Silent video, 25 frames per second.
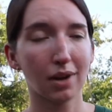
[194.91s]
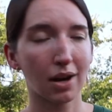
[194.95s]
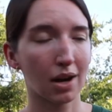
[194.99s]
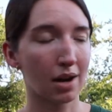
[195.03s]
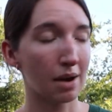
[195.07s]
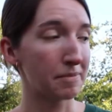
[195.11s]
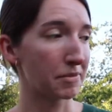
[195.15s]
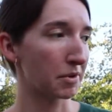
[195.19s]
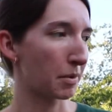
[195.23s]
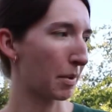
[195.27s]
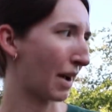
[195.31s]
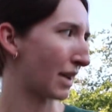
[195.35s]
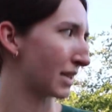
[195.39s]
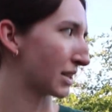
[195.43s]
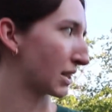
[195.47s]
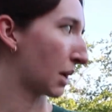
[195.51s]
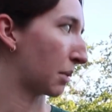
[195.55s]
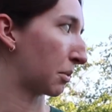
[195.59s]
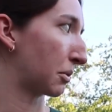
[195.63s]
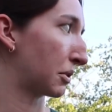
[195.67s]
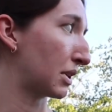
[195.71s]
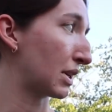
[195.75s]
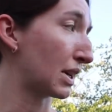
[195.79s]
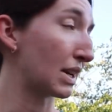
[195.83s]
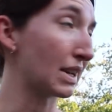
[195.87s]
The past
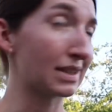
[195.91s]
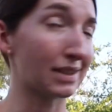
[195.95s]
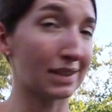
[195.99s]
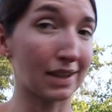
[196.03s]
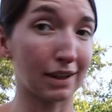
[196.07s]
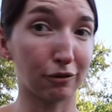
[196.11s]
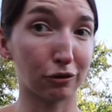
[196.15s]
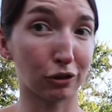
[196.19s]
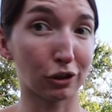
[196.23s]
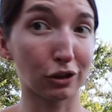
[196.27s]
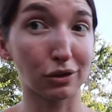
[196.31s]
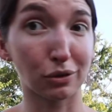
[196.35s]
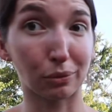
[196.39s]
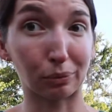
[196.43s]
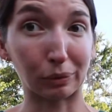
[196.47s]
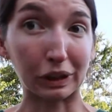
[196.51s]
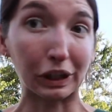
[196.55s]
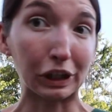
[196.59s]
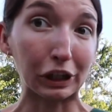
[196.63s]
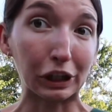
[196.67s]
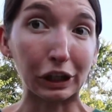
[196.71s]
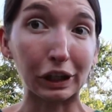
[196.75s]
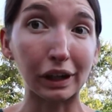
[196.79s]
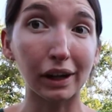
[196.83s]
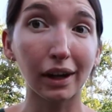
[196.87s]
couple of days they've looked
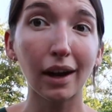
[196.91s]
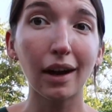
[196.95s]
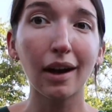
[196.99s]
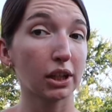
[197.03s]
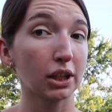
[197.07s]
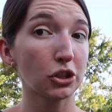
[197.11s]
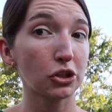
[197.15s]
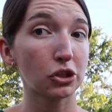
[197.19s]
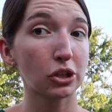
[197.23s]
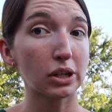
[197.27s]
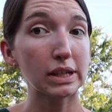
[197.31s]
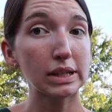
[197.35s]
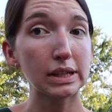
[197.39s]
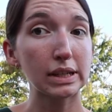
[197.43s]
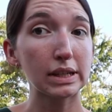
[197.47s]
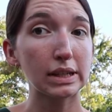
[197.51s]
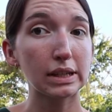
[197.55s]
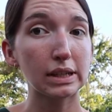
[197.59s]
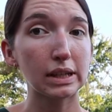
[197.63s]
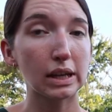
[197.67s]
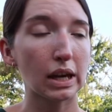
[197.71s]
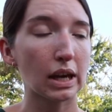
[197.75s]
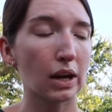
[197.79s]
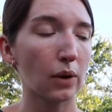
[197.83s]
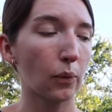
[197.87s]
really good. I'm interested to
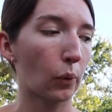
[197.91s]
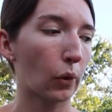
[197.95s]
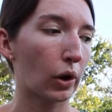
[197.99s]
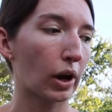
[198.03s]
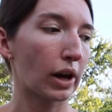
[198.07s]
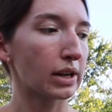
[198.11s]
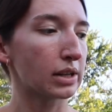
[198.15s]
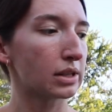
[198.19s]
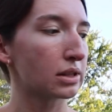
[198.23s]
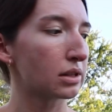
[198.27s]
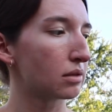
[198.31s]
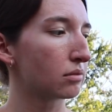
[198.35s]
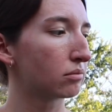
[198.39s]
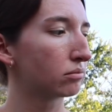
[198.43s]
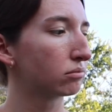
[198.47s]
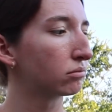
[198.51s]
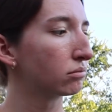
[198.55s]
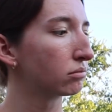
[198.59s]
see what